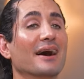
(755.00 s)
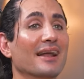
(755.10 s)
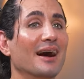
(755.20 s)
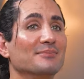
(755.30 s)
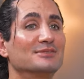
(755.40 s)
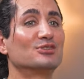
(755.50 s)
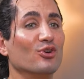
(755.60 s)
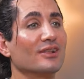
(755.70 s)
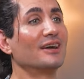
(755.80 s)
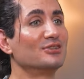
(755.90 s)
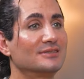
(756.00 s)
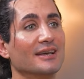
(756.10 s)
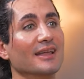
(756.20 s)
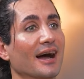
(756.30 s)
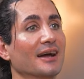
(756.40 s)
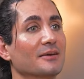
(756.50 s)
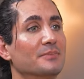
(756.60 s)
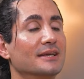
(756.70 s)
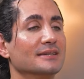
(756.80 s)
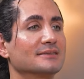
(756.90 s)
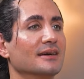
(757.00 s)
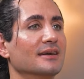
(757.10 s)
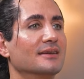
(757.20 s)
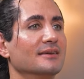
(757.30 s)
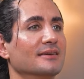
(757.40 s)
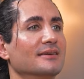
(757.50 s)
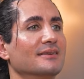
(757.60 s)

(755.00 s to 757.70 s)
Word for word: But I'm so glad you said that because like,